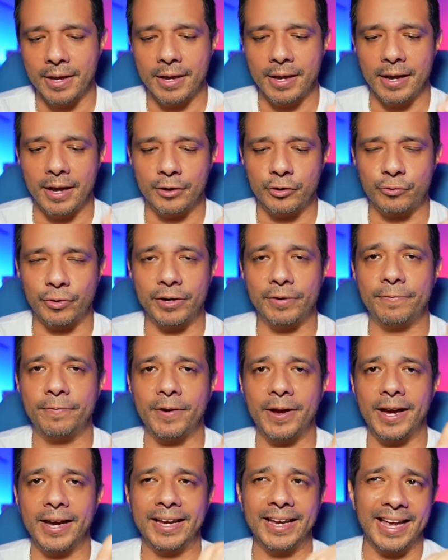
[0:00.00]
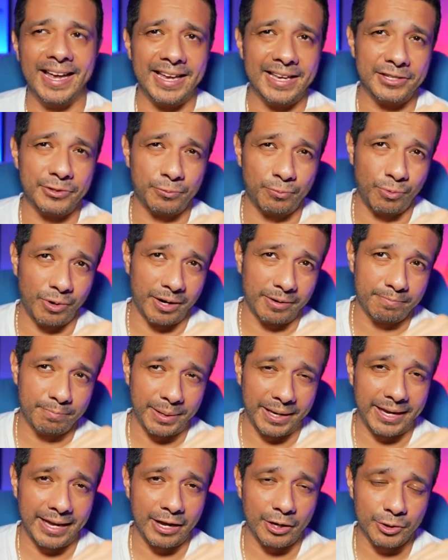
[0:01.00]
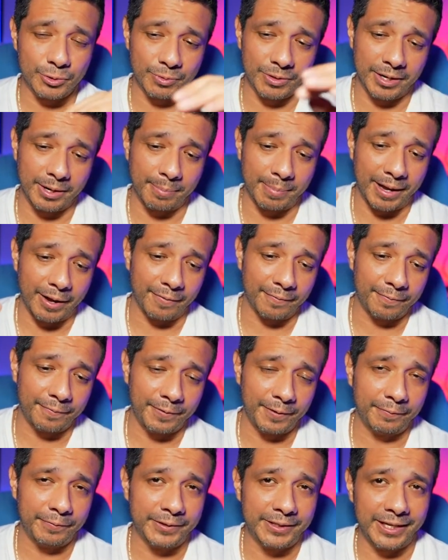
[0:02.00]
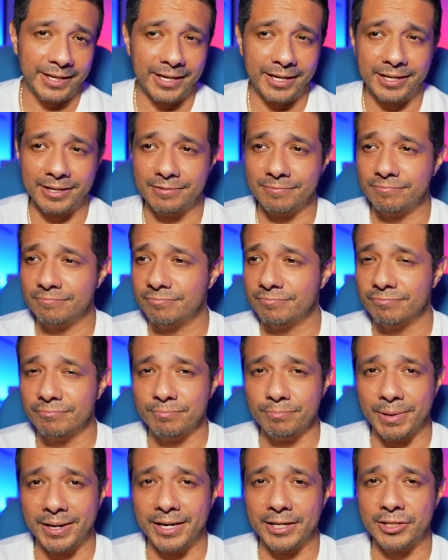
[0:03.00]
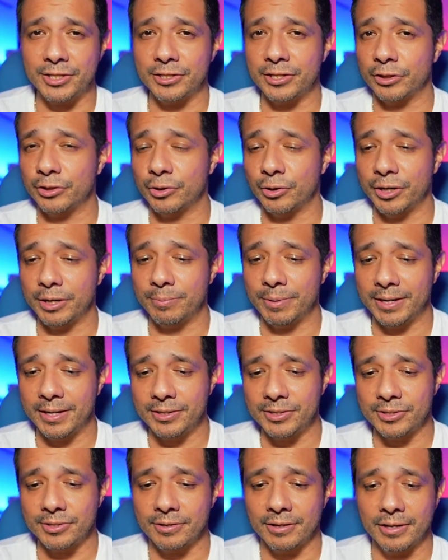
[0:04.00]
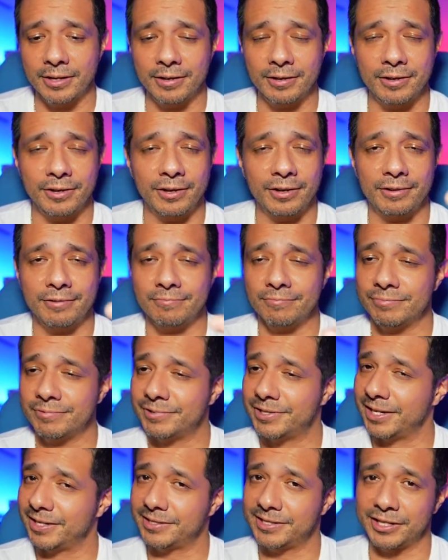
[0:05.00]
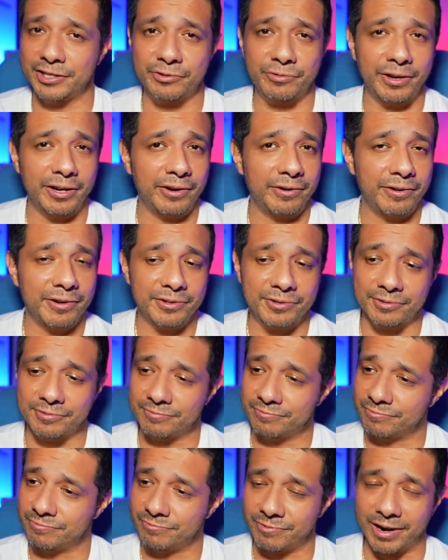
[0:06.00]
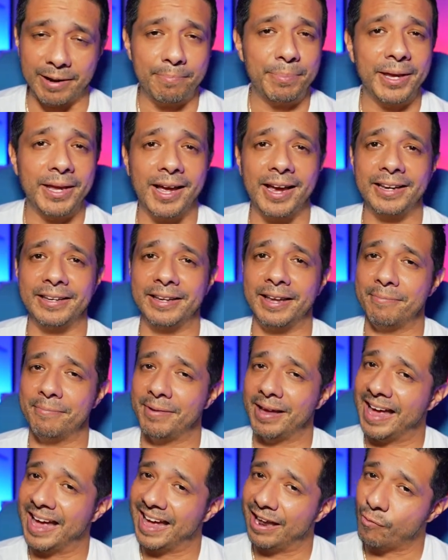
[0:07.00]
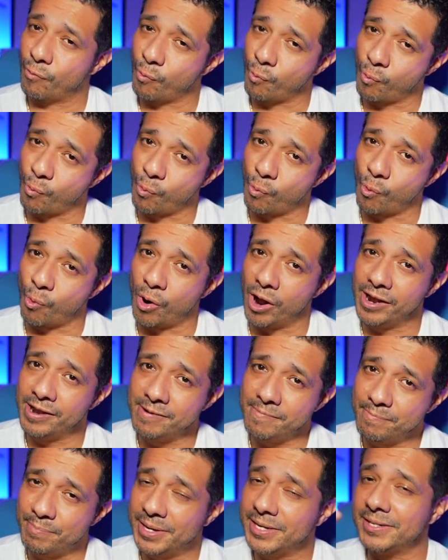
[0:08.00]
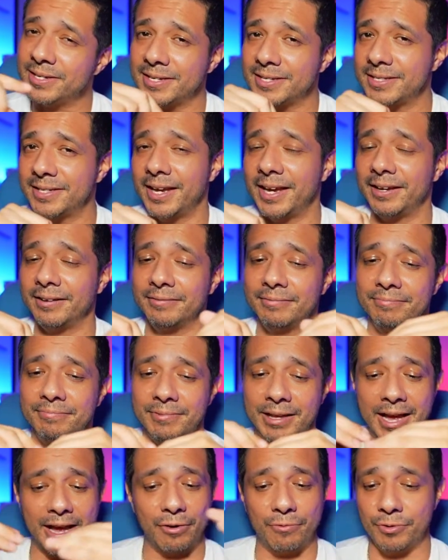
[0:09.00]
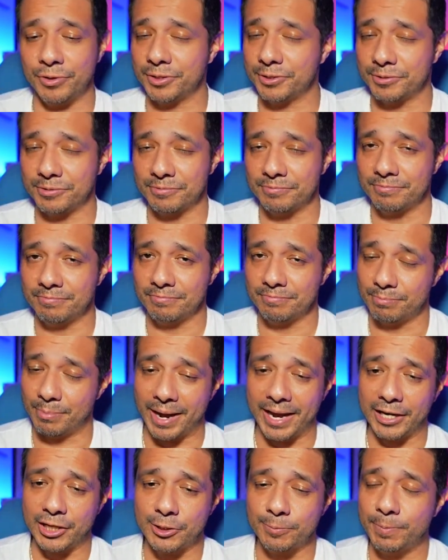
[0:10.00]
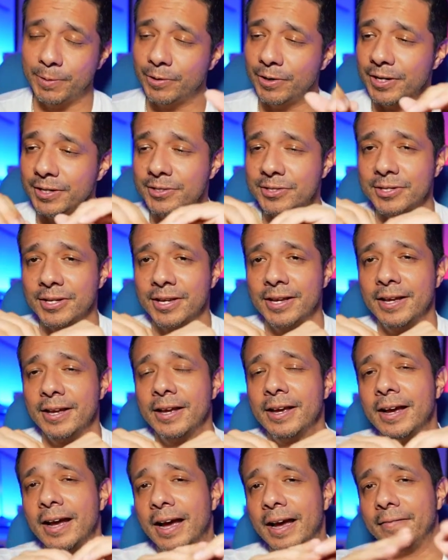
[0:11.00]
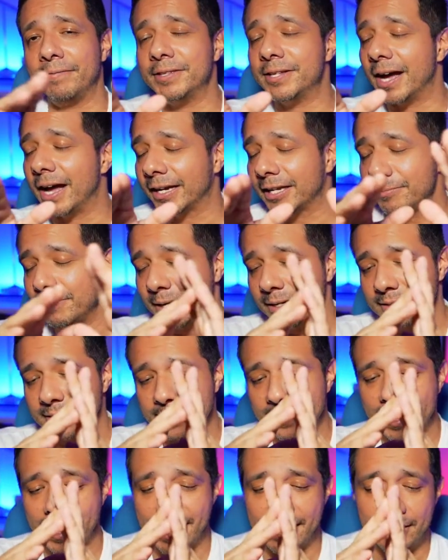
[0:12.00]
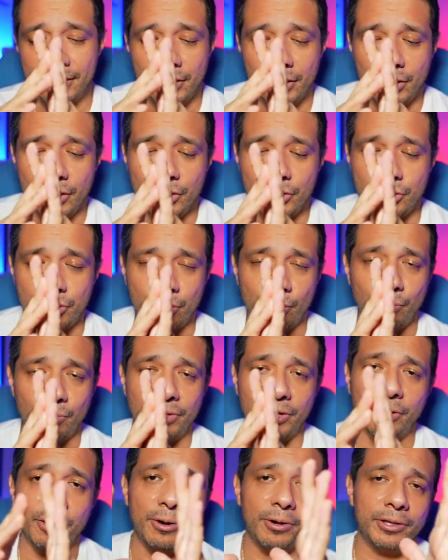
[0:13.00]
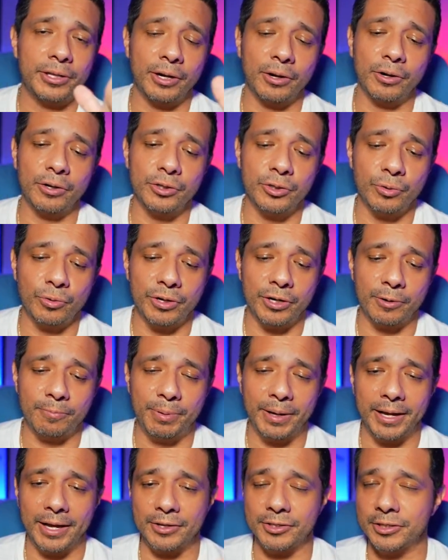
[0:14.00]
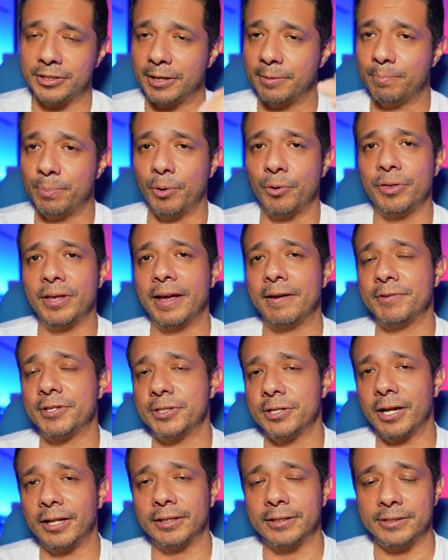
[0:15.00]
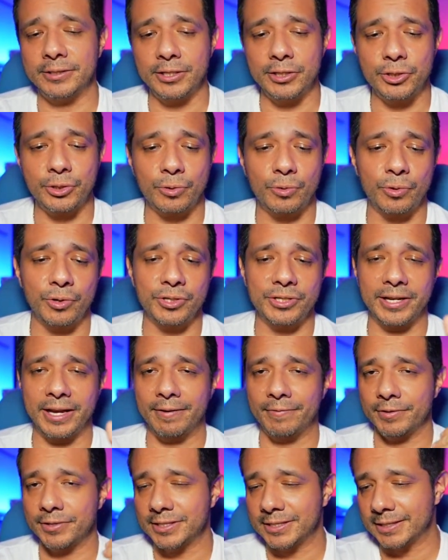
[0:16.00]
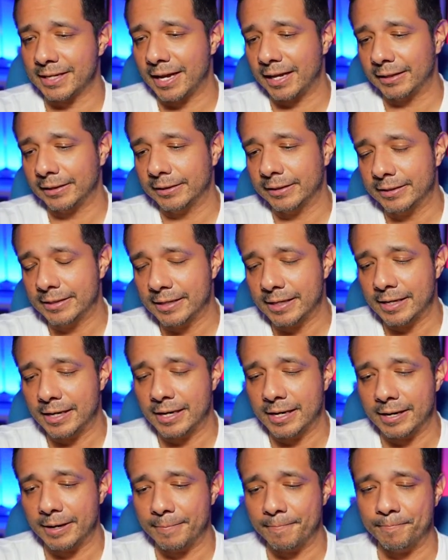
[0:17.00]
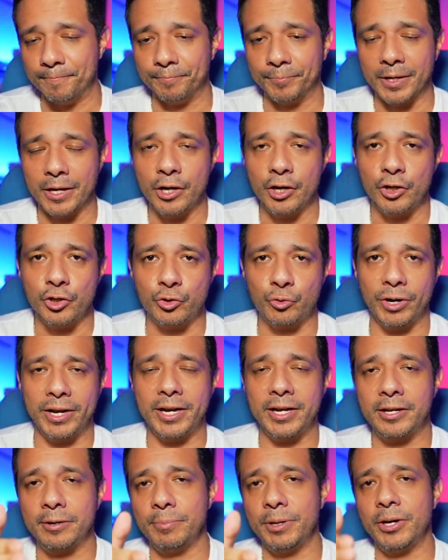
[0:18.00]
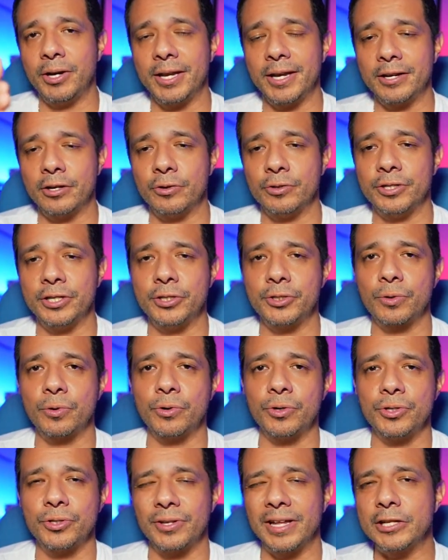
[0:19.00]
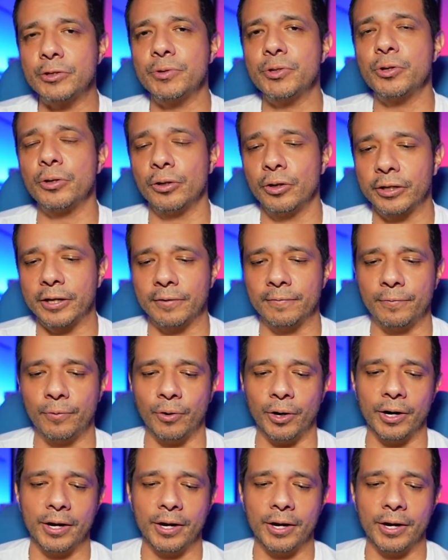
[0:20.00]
Tradeify has what? Payouts within about 15 minutes to 30 minutes. Tick Tick Trader is right behind them at one business day. That was my experience. I've documented that. So they're doing their payouts. They both have solid Discord. They have a solid trading community in their Discord. So that's what you're looking for.